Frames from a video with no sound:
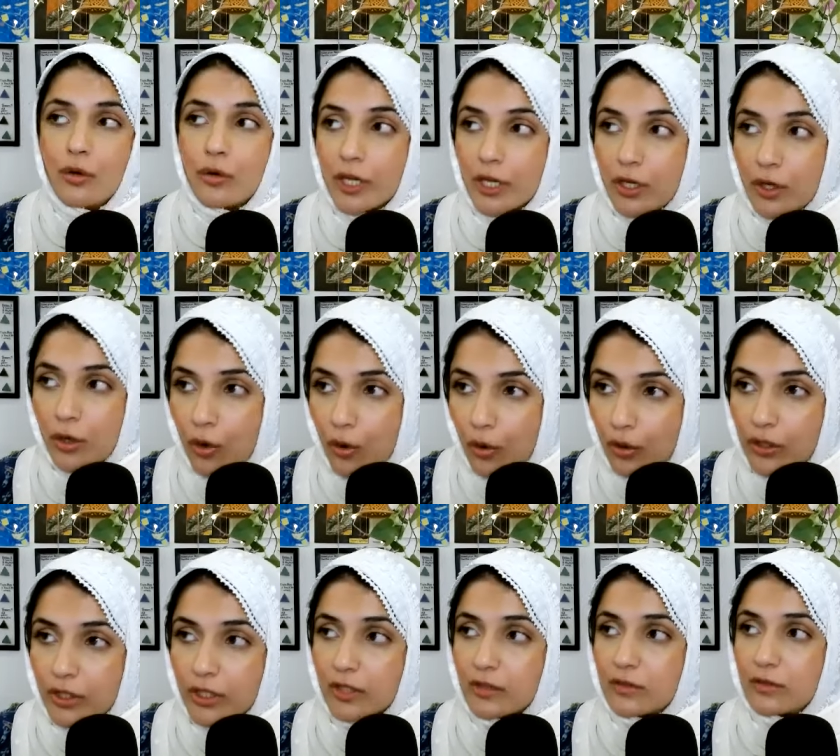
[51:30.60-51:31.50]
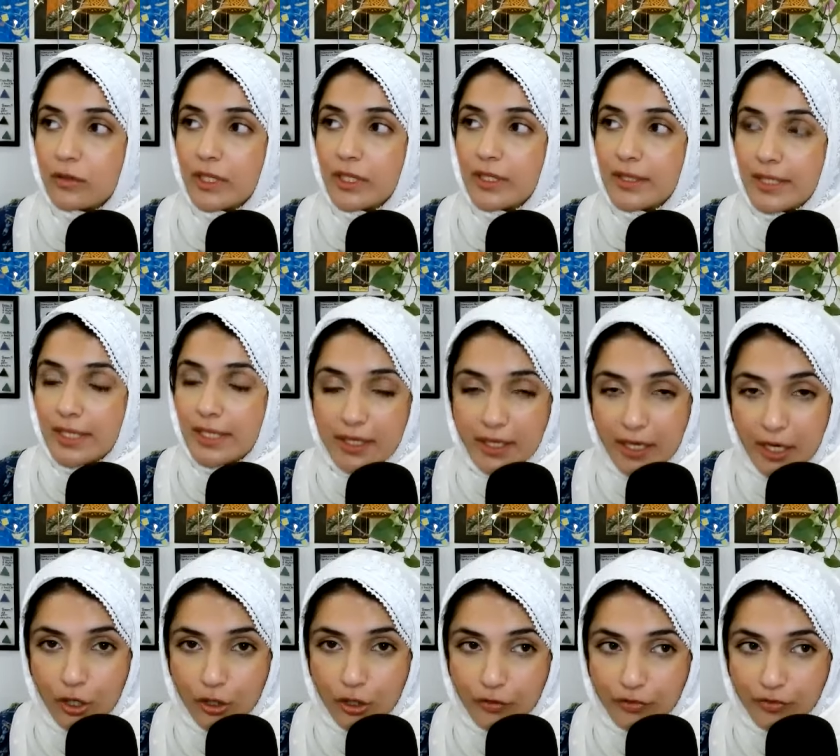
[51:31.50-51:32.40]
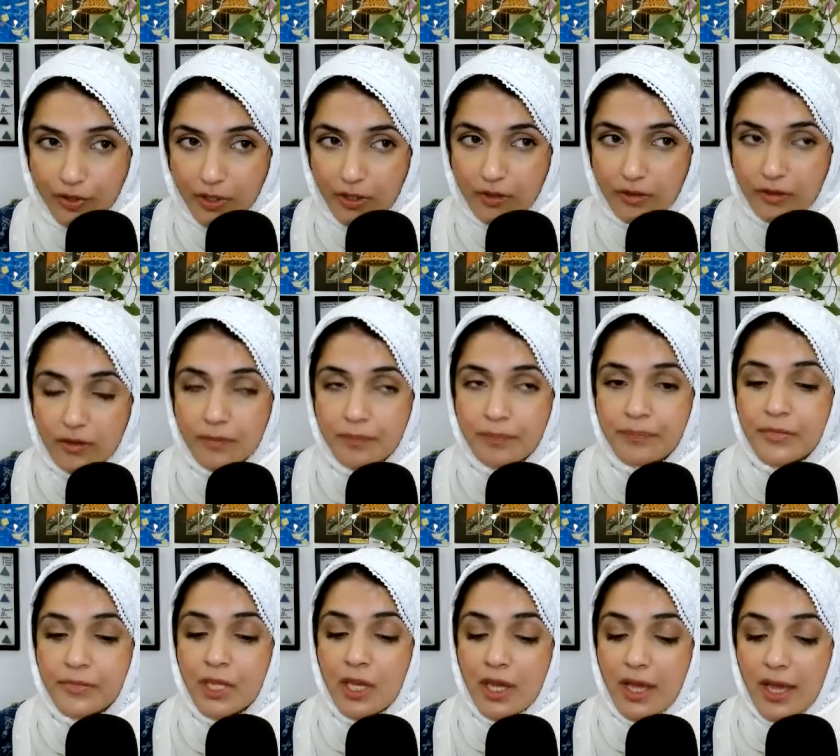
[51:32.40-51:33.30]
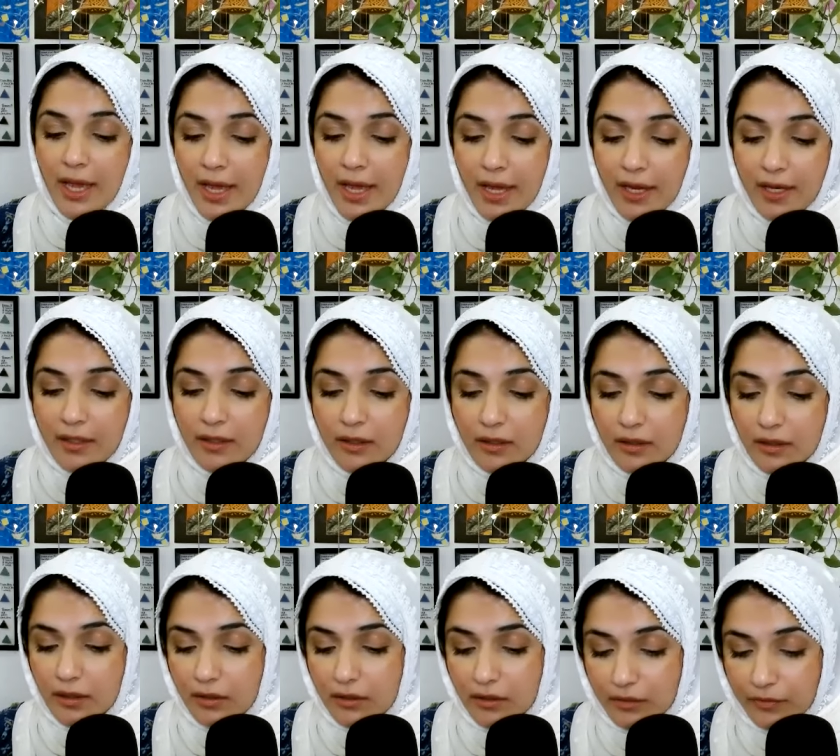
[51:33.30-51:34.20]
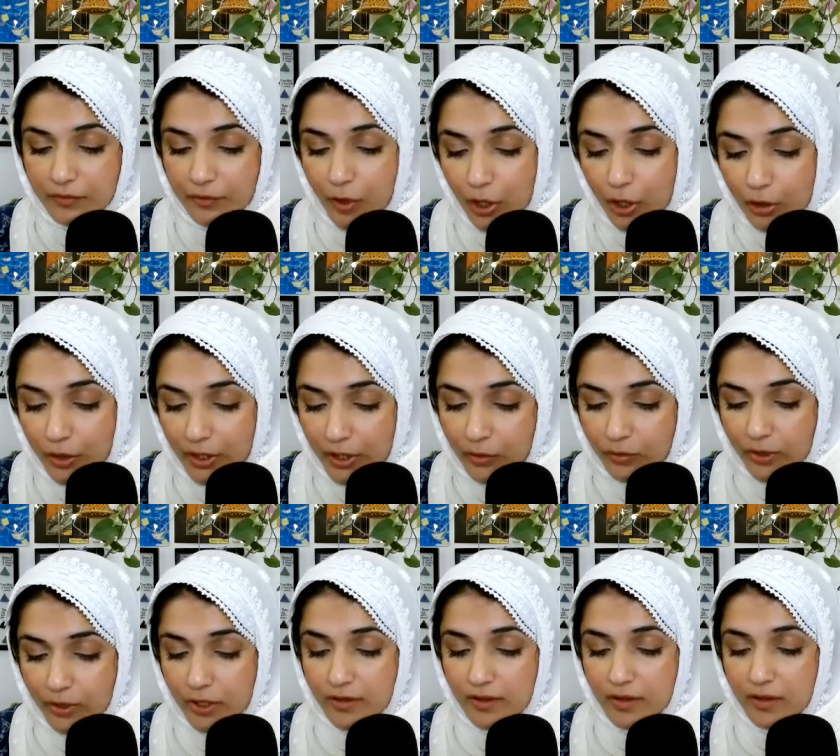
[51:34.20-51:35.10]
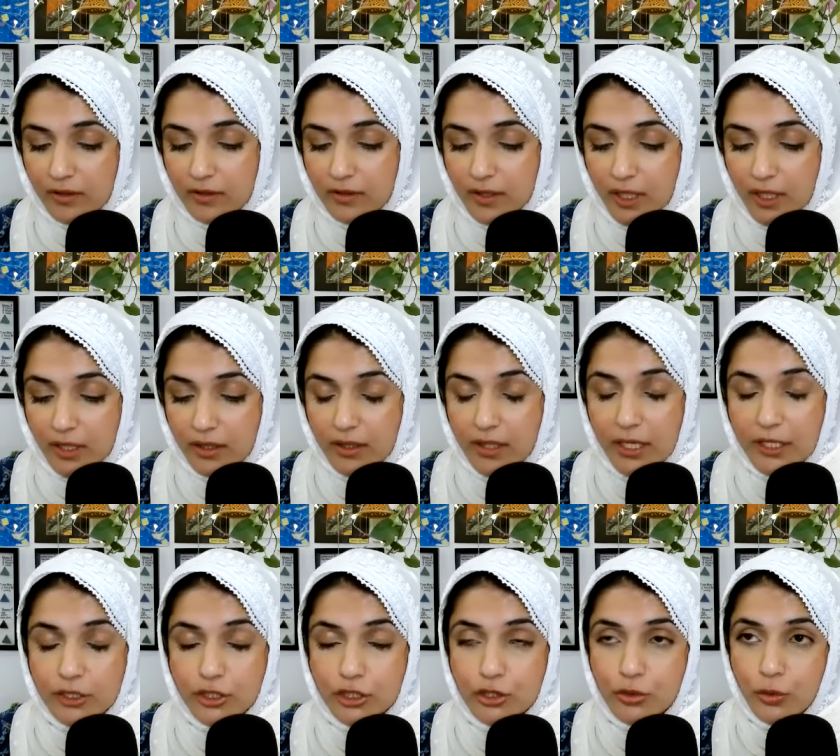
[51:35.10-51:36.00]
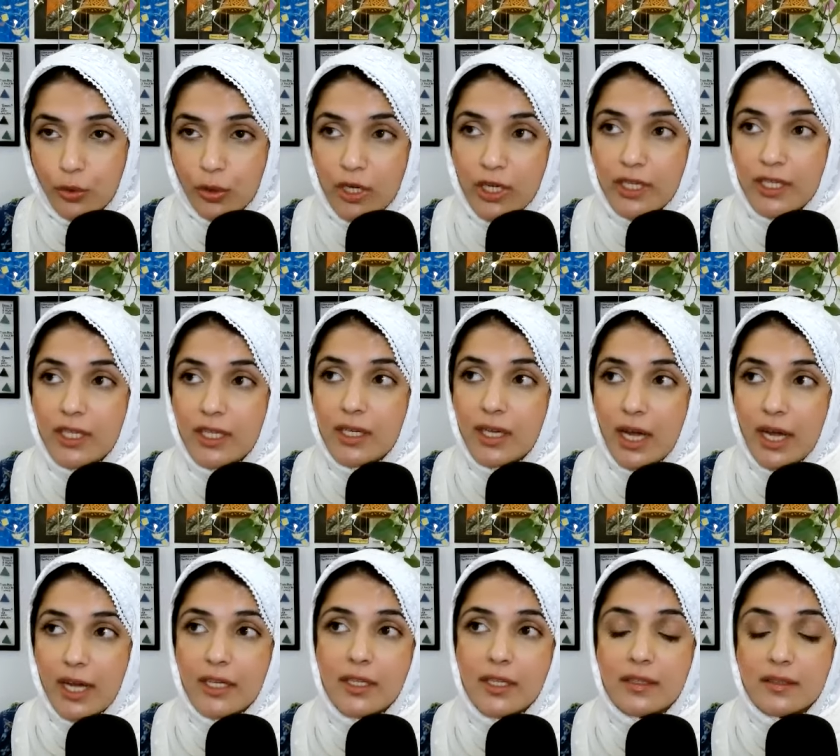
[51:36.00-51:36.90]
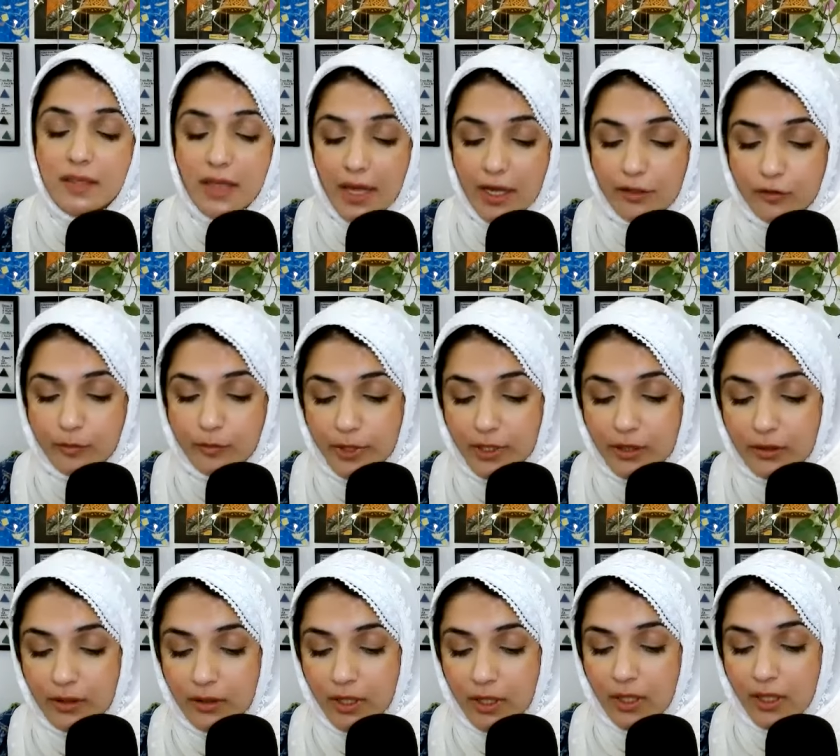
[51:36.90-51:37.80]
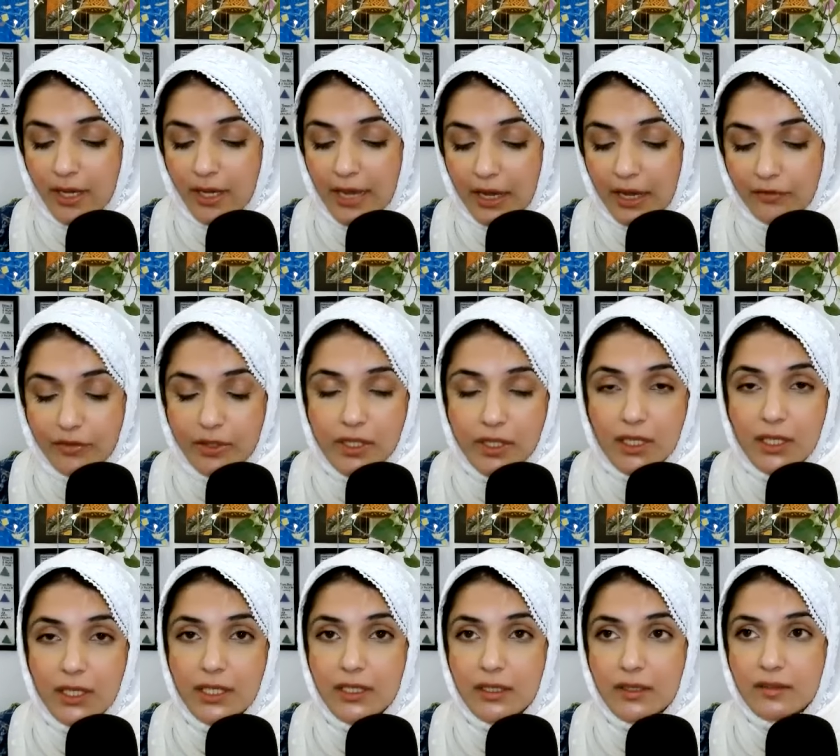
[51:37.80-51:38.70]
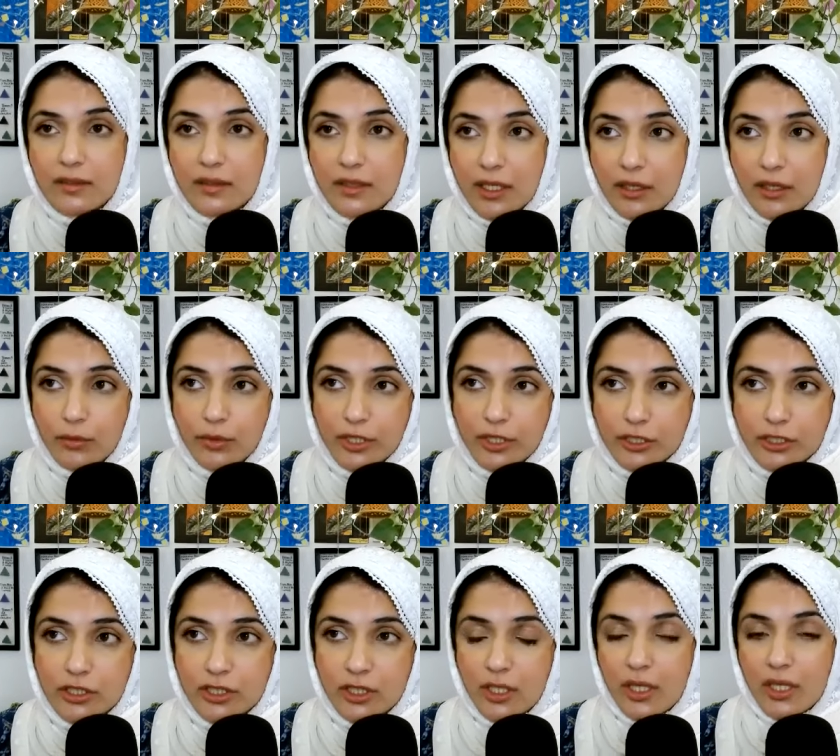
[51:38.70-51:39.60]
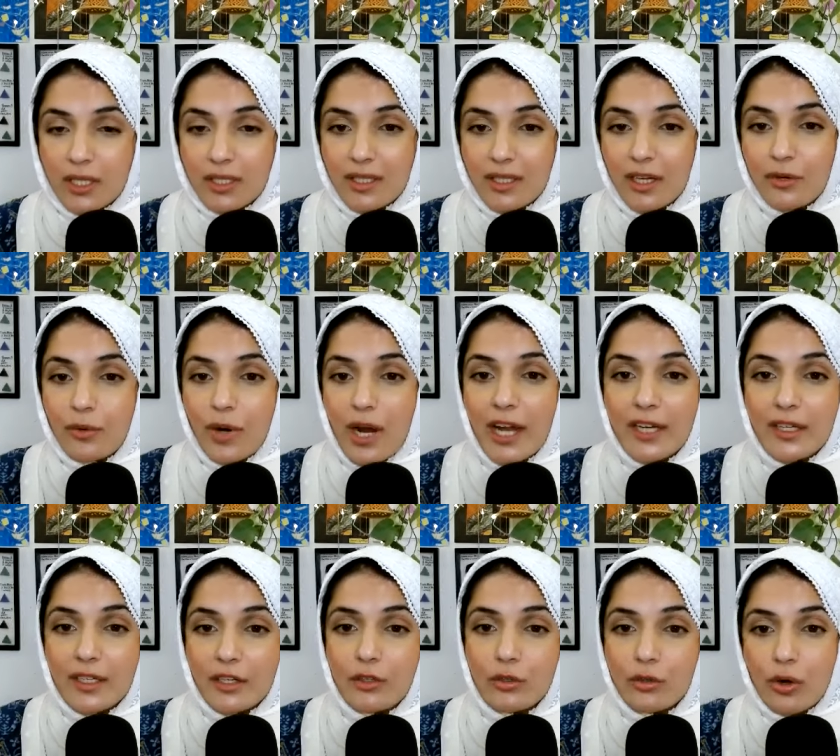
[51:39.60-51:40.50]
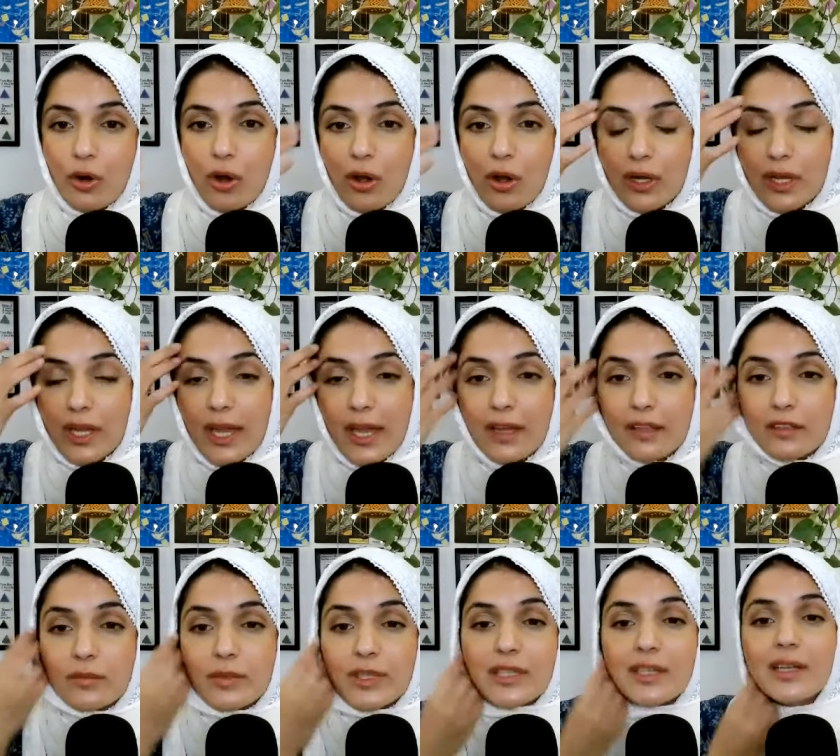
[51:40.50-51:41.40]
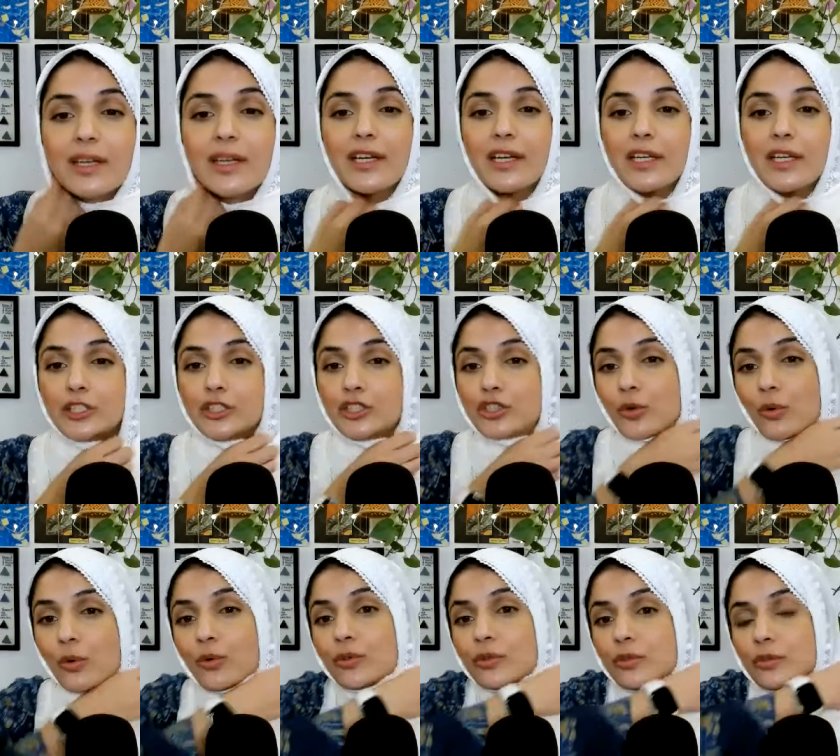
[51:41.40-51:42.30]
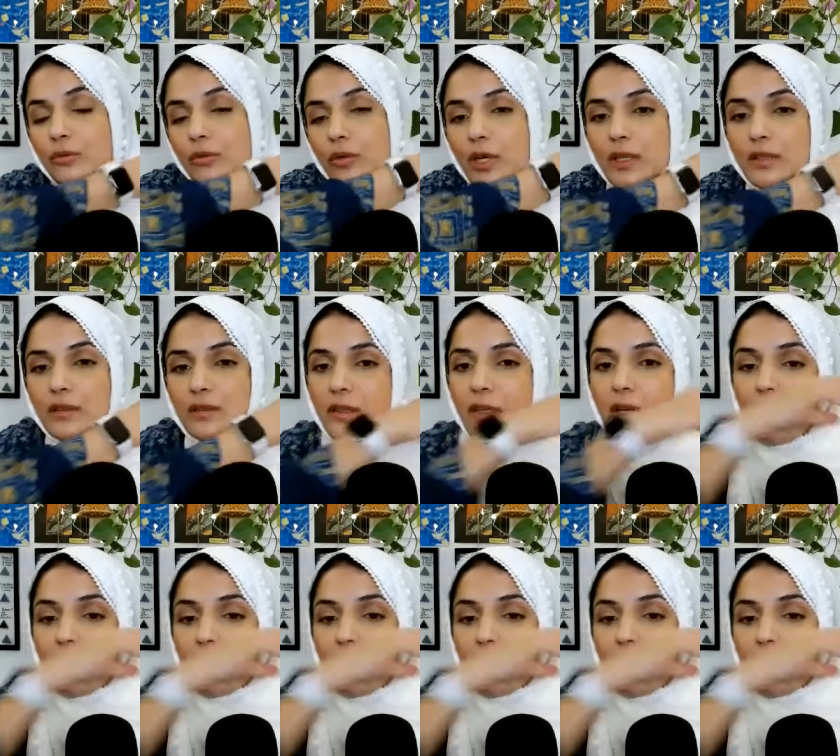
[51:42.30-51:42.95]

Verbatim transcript: who can hold us, who can take care of us. And the following verse is saying that surely guidance has been evidently distinguished, that right and wrong has been clearly shown to us.